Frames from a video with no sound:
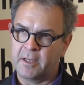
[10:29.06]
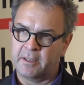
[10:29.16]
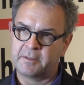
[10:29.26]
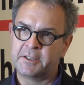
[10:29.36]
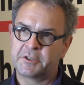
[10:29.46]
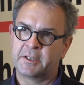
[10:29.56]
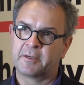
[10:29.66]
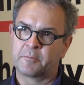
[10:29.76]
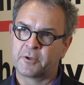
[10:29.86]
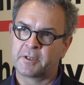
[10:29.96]
uh, decent
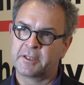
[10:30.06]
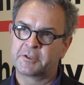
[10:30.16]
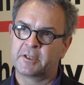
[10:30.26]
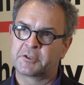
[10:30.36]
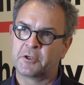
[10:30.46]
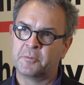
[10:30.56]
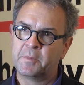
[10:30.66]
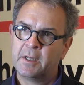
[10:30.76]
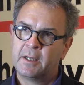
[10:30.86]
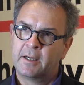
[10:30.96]
airport links, let's
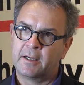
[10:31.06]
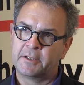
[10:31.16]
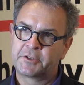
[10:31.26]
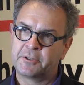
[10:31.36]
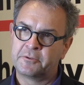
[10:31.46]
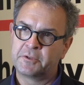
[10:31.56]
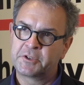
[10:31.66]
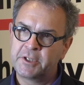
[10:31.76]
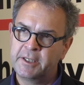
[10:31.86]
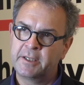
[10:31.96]
hope. Uh, so
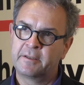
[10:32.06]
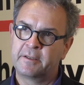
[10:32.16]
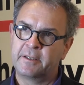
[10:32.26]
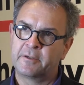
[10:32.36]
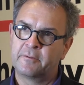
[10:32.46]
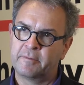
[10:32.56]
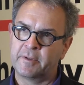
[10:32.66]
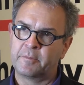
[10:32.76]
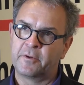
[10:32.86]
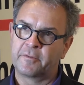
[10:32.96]
seeing the
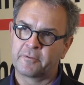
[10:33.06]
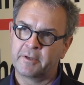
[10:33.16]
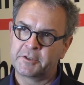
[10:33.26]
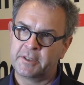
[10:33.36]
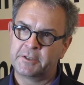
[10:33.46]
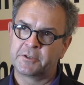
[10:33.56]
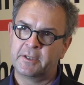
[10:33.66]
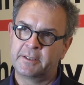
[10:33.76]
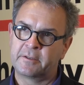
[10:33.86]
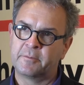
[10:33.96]
equivalent both for
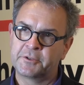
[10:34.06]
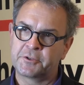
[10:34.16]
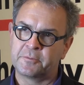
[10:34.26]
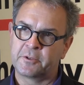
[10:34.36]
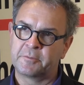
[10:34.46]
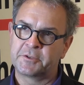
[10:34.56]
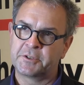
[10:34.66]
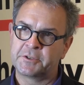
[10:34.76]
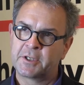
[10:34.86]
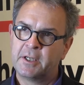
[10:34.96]
residential and commercial
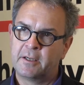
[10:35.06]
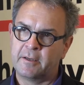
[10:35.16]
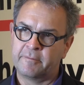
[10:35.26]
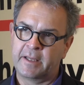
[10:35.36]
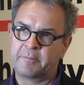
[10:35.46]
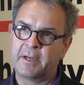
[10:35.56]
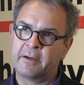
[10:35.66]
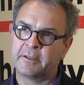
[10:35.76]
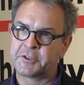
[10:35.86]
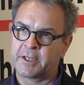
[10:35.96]
purposes of that
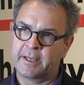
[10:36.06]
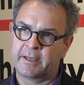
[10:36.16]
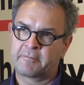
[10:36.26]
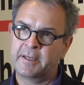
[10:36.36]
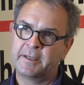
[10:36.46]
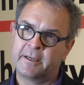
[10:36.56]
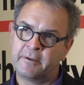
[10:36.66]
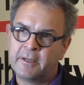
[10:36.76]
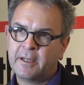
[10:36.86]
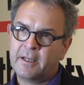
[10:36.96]
balancing act. Right
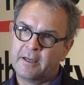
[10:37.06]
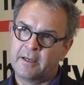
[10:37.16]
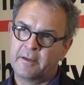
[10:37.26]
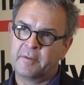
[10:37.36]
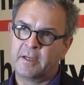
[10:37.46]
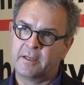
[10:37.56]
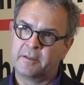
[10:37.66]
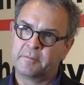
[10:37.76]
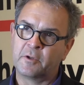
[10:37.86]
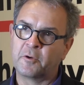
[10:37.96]
now, uh,
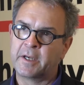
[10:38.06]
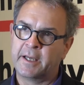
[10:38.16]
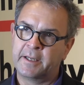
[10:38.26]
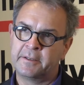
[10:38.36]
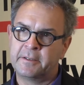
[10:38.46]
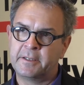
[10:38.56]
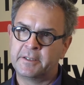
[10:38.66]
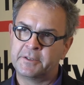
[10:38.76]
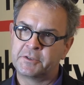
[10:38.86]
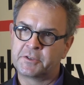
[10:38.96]
uh Lower Manhattan
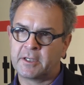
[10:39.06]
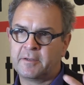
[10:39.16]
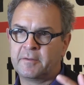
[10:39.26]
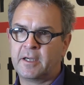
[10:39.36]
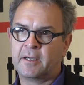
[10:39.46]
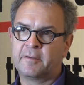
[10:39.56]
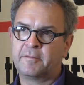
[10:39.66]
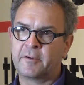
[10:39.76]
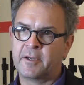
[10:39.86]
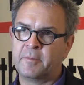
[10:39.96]
is uh, uh,
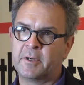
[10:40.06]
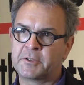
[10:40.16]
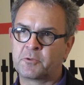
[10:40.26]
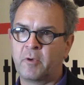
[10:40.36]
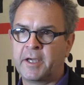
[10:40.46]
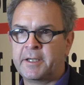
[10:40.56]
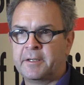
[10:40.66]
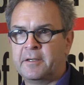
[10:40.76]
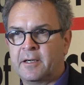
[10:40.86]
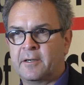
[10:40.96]
very much
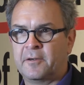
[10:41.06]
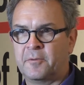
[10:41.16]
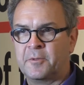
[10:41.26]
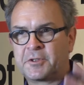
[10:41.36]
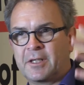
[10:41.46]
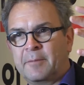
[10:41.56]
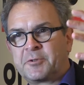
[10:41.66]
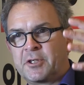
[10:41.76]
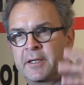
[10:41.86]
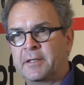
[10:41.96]
weighted, almost
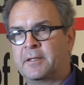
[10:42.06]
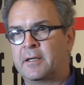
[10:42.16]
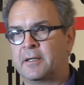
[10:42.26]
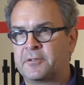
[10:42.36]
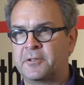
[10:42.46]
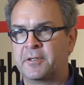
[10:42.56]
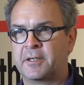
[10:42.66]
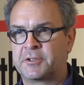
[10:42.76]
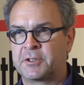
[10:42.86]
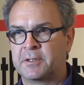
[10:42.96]
lopsided to the
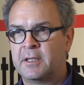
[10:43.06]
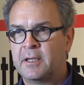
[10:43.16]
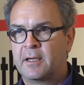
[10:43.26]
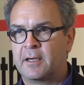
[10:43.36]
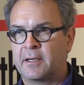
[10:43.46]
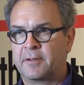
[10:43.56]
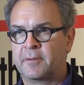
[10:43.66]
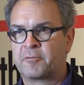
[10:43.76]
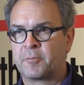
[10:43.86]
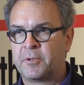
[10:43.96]
Hudson.
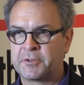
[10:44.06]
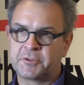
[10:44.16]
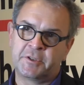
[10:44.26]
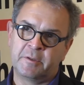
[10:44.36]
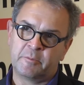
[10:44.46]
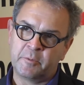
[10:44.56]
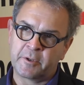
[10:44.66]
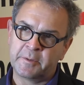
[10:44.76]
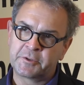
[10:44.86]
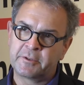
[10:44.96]
the proposals in the Bloomberg
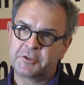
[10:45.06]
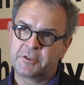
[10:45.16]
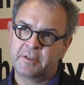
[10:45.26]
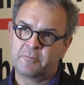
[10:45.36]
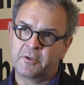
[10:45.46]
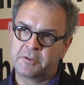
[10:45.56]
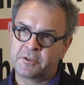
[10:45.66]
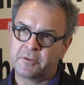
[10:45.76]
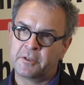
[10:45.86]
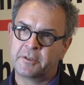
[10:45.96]
administration and what
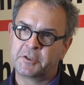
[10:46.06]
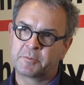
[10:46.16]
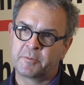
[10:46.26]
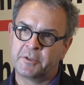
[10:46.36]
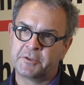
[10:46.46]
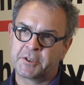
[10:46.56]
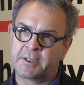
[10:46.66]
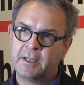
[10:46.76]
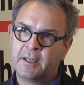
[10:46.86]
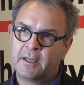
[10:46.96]
Joe Lhota is
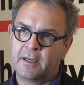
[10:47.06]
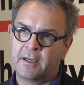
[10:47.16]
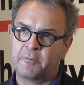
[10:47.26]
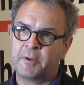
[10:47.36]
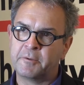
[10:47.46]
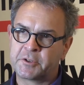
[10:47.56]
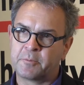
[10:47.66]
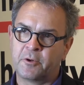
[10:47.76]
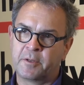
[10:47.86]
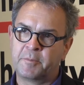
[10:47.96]
proposing, we would
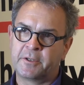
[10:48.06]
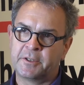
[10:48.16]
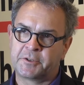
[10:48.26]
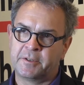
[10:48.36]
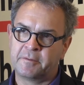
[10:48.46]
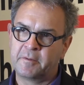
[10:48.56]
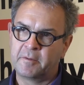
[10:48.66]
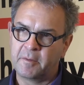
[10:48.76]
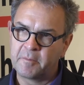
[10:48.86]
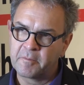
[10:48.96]
support because it
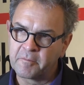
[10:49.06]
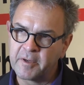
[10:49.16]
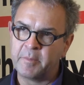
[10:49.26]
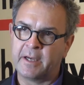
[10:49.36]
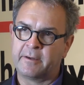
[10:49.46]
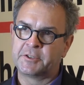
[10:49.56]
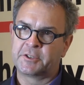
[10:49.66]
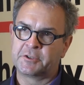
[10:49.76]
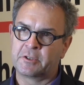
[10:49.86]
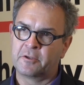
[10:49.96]

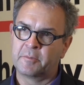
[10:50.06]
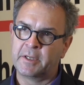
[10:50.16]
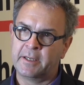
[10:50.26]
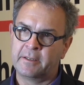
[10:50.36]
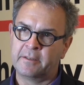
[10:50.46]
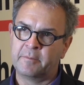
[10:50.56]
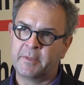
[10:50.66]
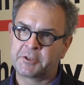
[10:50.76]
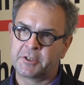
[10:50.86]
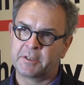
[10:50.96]
rebalances Lower Manhattan and
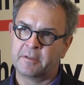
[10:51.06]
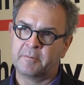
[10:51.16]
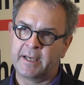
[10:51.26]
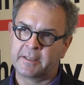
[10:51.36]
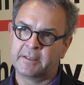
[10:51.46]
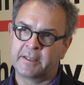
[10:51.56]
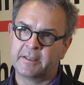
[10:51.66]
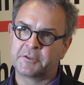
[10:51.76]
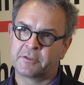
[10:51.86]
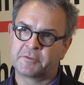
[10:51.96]
makes it the magnet that
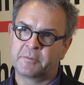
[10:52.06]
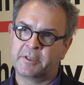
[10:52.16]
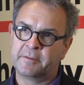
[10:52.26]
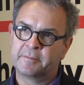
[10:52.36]
it deserves to be.